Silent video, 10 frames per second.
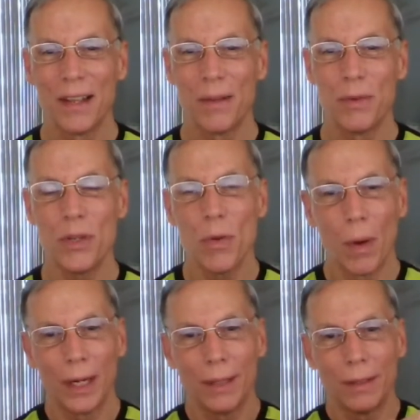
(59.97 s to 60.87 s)
you, you
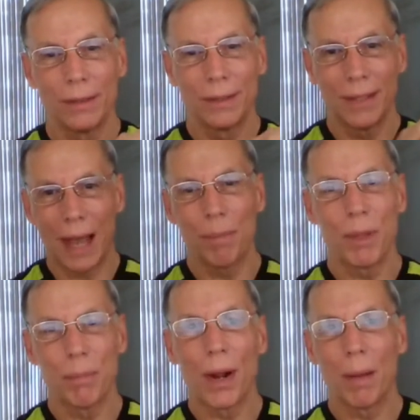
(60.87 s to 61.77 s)
want to stop
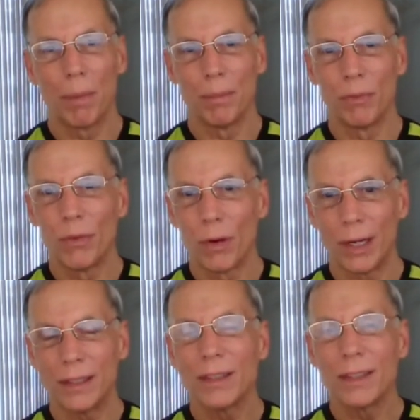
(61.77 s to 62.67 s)
the problem before
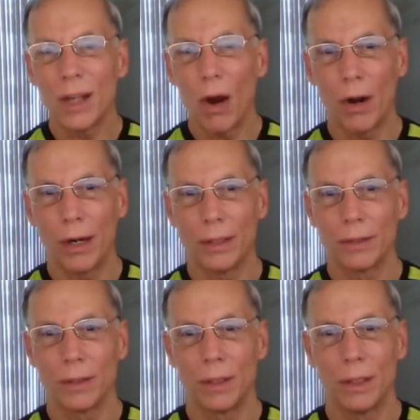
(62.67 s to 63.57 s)
it
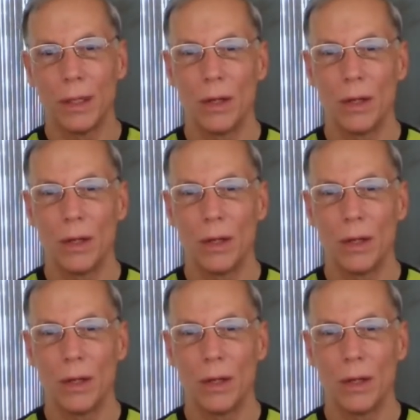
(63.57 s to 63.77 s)
starts you